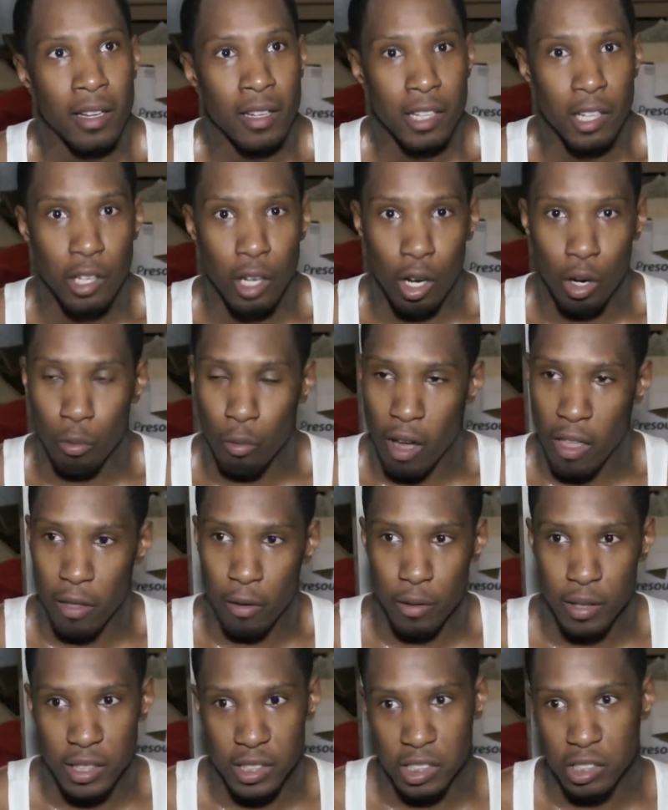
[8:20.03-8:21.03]
You know, whether
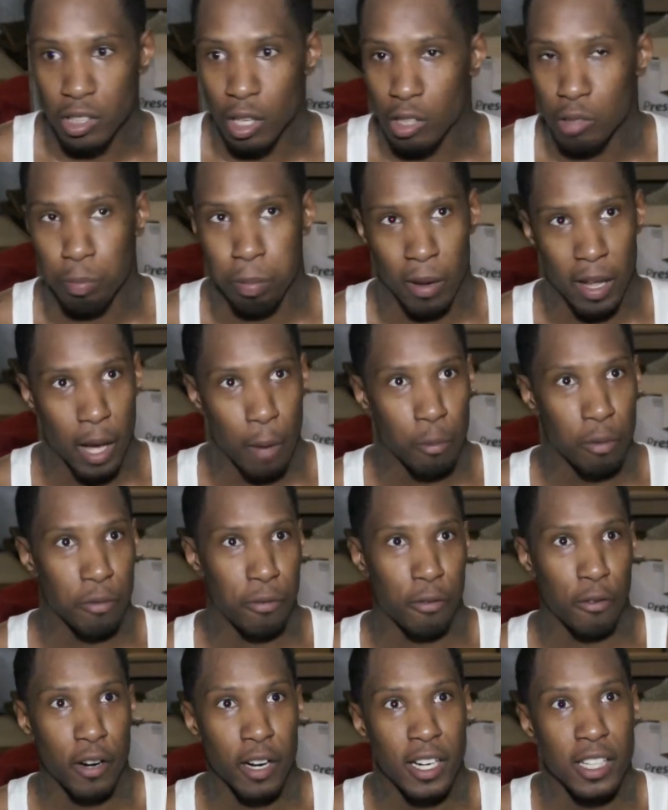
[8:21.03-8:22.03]
it's, you know, playing with
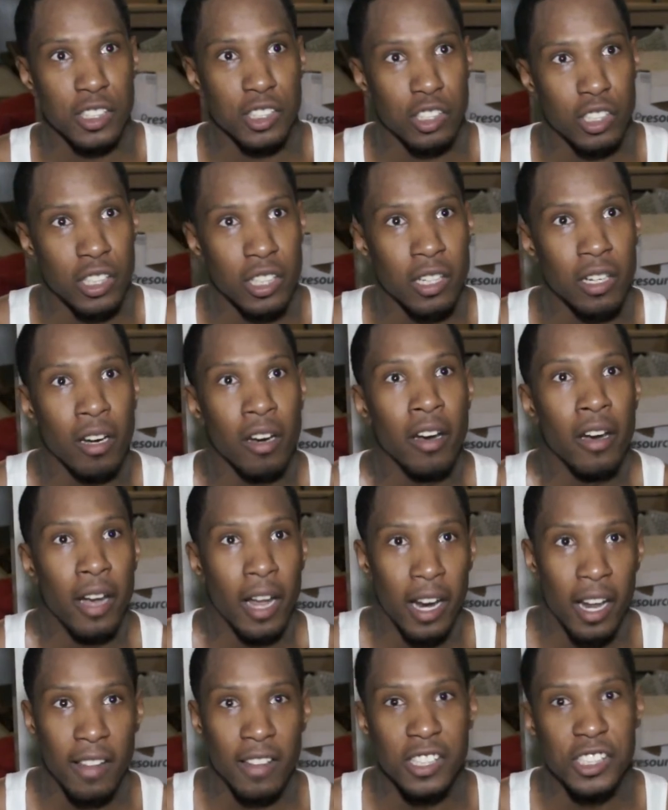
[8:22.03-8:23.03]
friends and
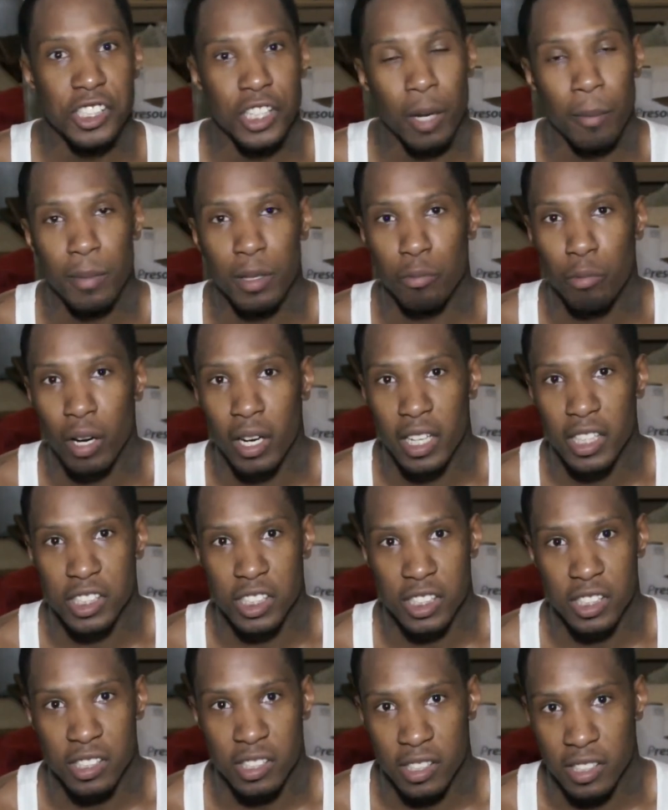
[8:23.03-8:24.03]
in the gym, it really
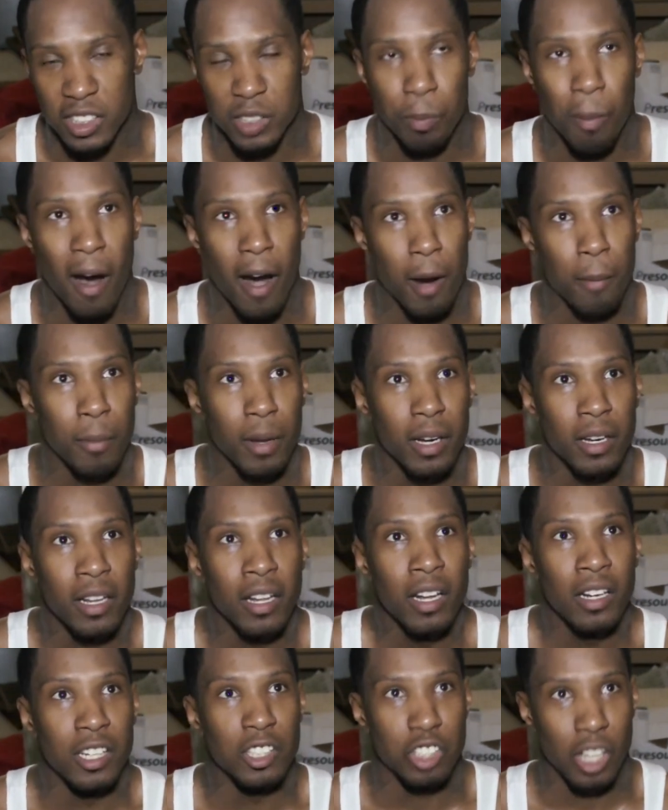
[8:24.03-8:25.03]
just inspired me
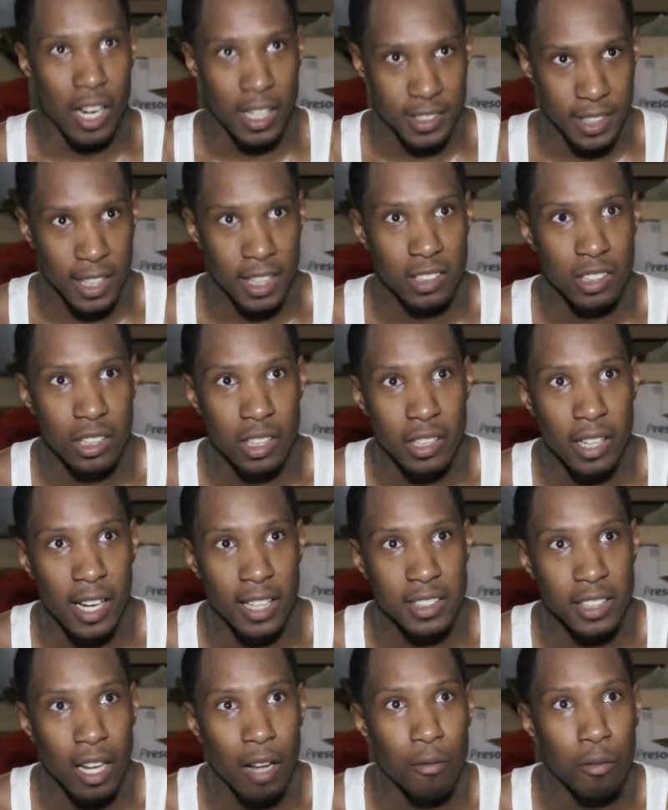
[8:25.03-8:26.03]
to try to take it to the
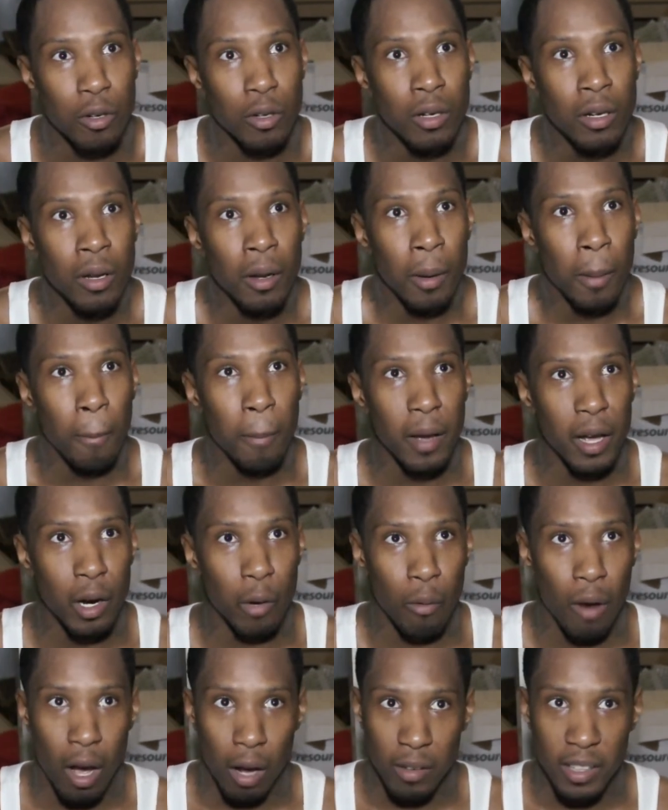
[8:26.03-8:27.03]
next level. Being
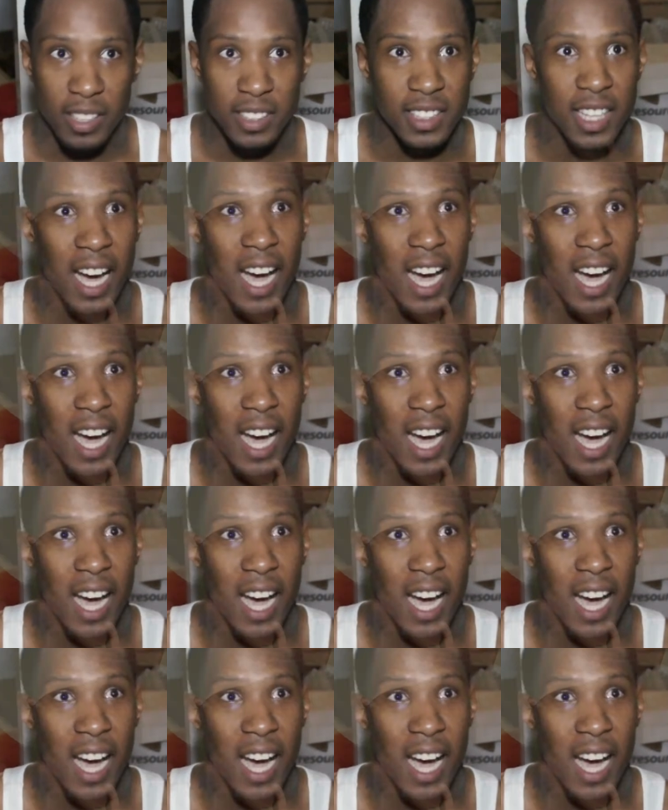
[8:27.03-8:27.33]
around these